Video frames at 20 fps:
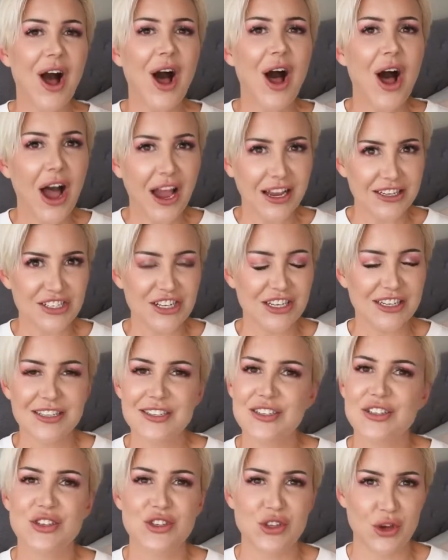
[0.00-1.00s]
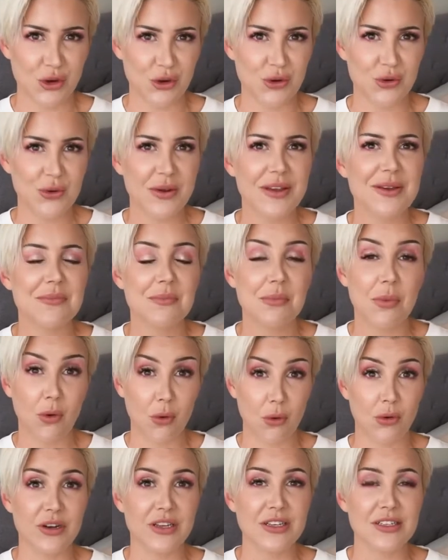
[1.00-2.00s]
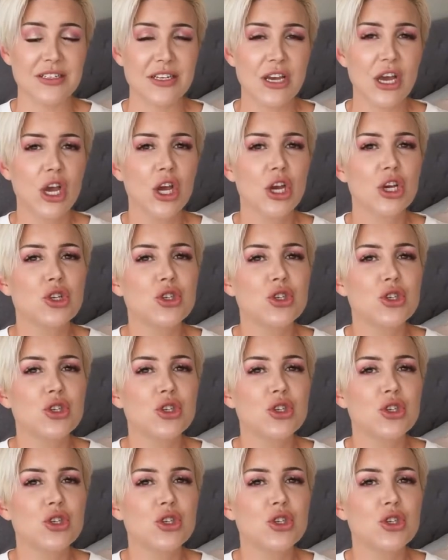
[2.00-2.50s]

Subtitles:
hygiene is so important.